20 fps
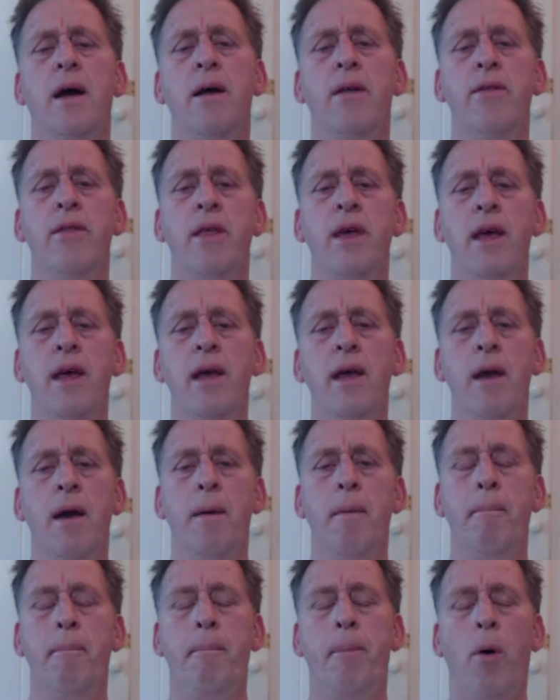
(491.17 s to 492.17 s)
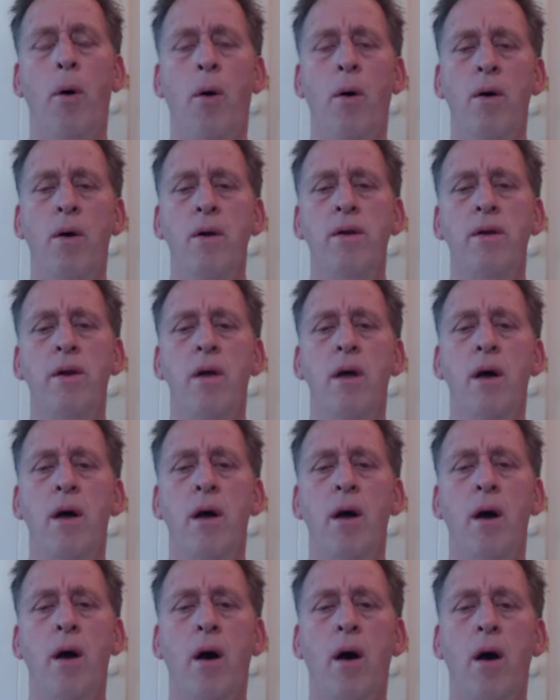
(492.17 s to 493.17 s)
the pawn
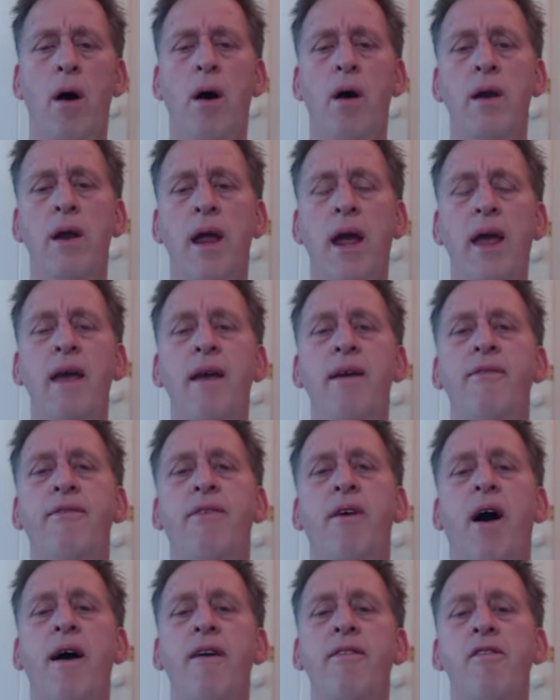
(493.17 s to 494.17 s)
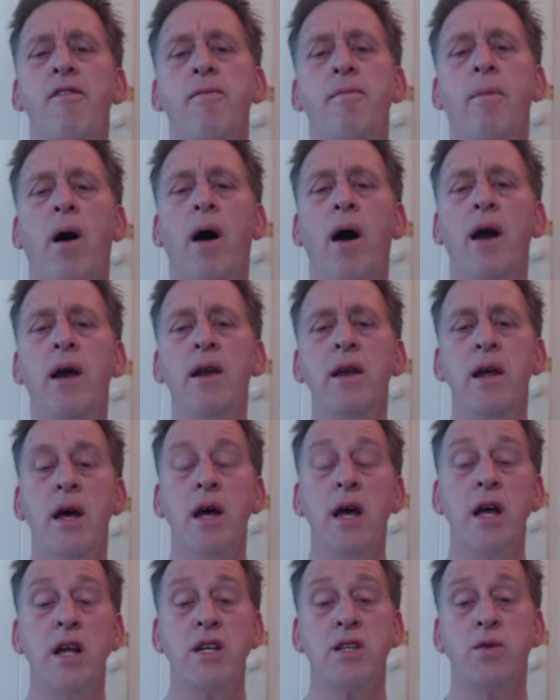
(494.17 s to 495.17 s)
on e5 of mine
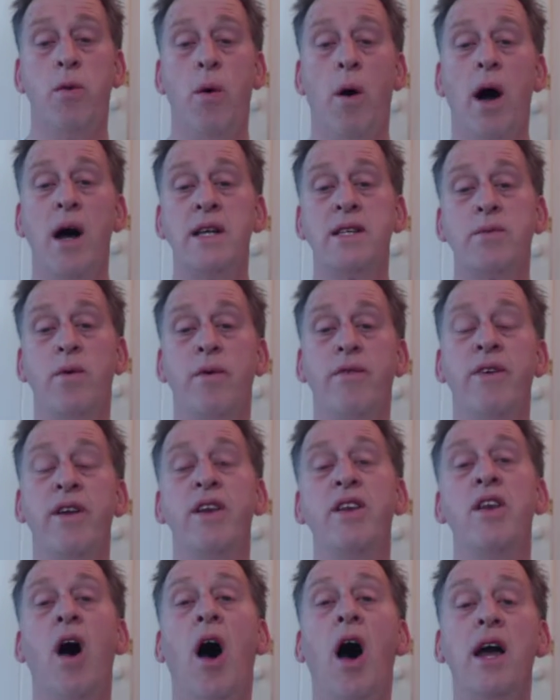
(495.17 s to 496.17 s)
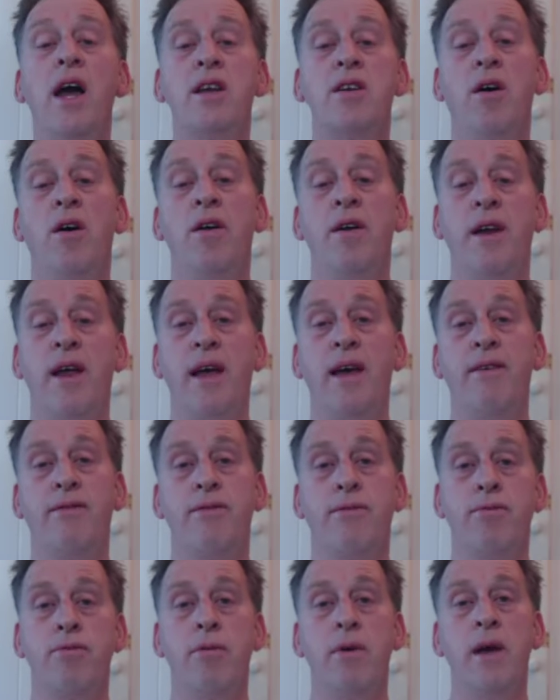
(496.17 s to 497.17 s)
twice with a knight on
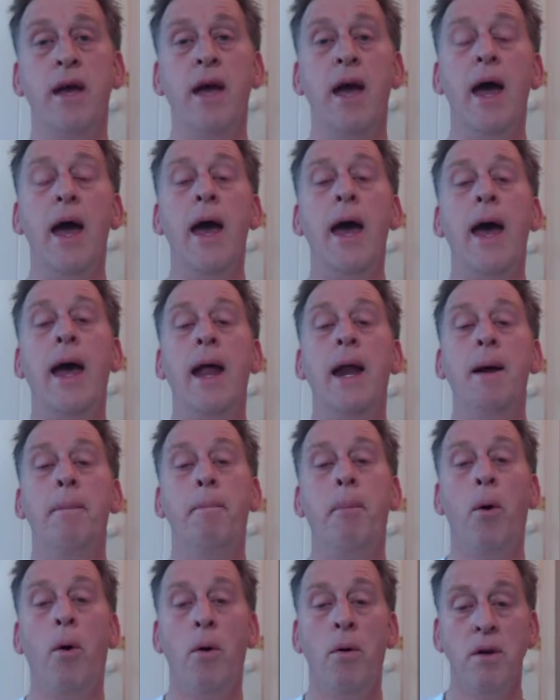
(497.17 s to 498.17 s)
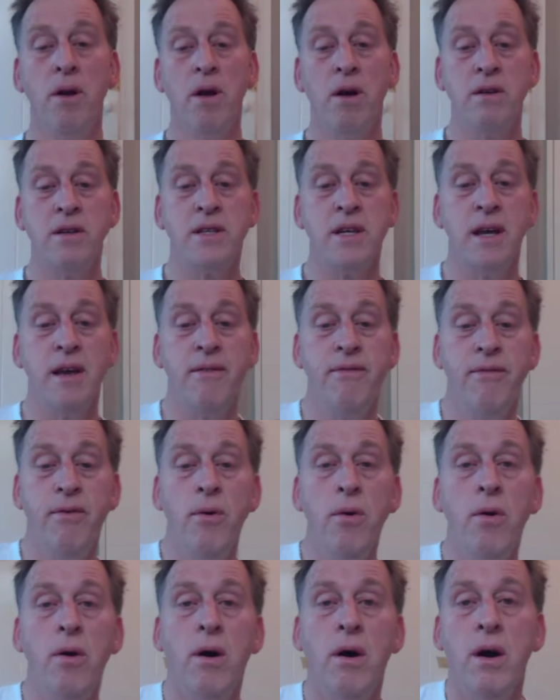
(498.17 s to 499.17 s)
f3 and a pawn on
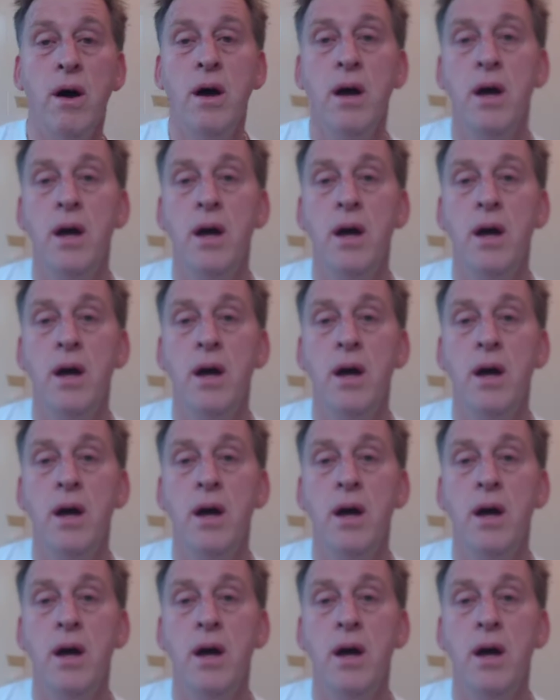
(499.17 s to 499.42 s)
d4.